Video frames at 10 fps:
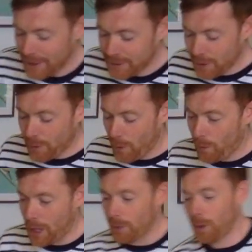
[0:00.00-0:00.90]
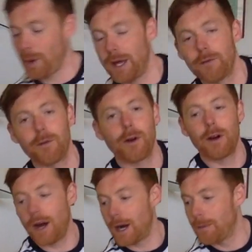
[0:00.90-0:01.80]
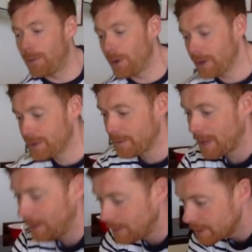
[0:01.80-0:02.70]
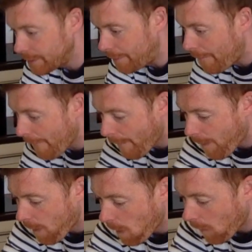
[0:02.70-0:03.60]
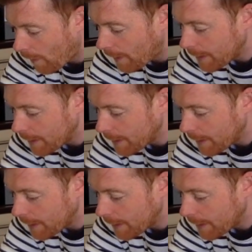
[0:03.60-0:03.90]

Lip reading: So while we're waiting for our butter to melt, I